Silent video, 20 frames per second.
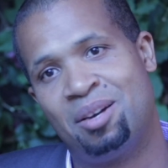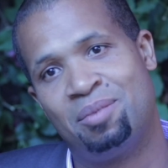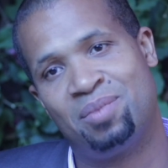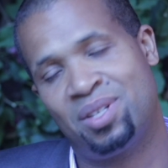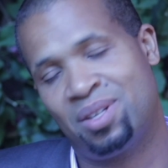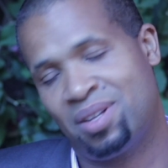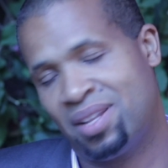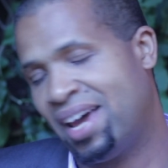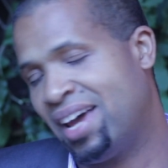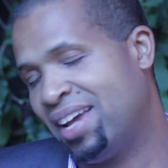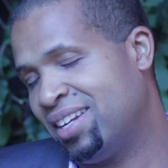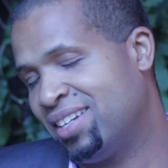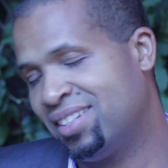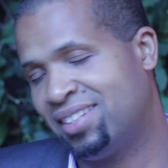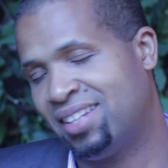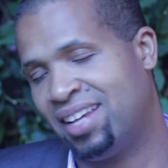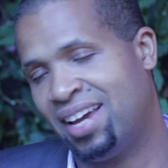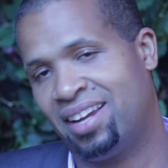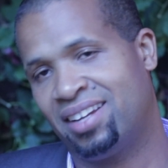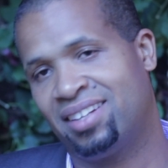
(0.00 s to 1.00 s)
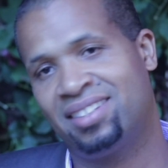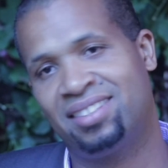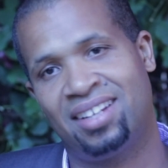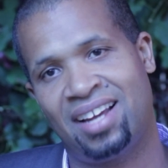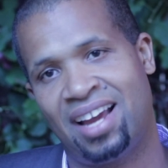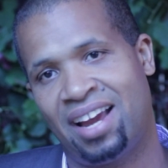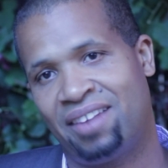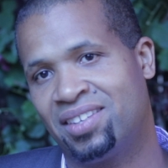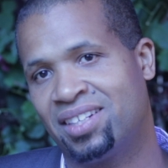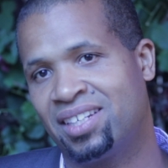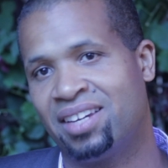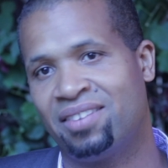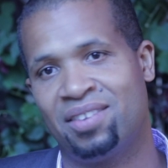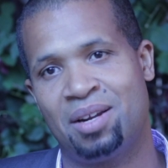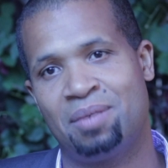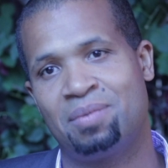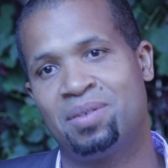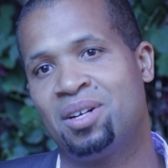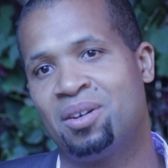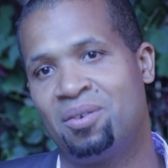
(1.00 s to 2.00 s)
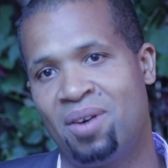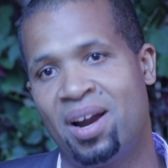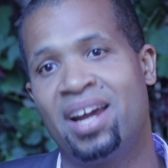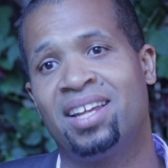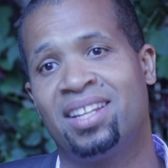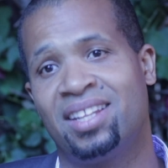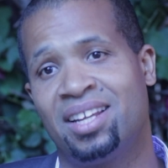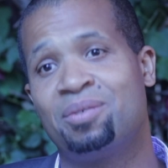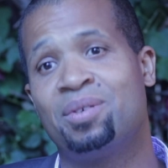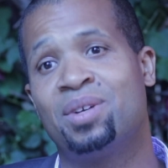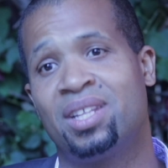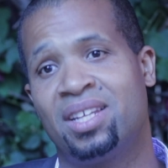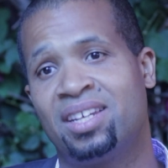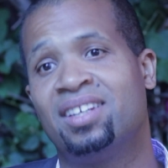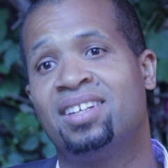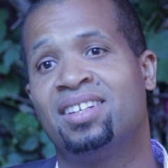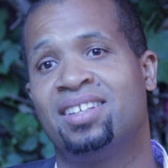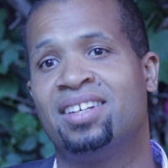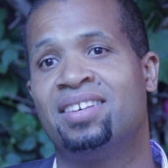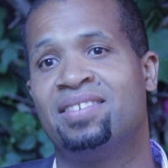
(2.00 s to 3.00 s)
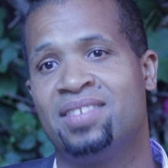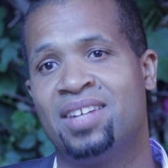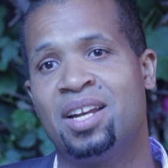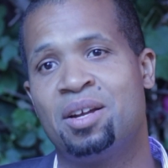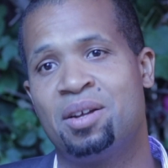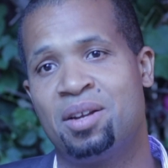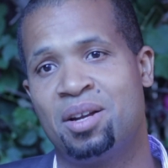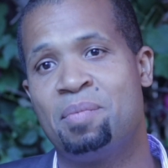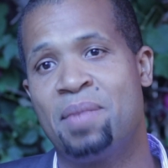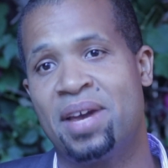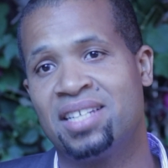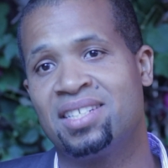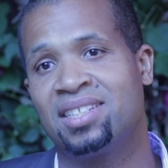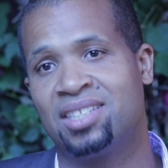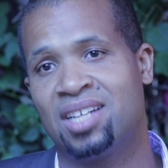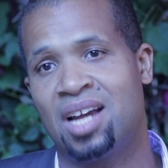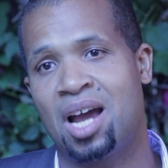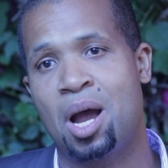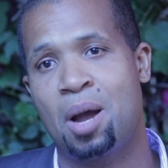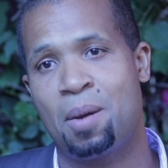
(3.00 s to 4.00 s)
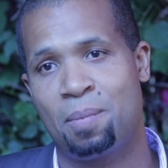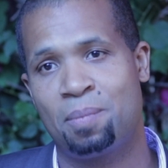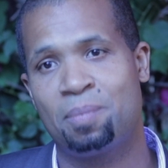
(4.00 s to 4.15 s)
So that I have to give it up to Array. They've really done an amazing job.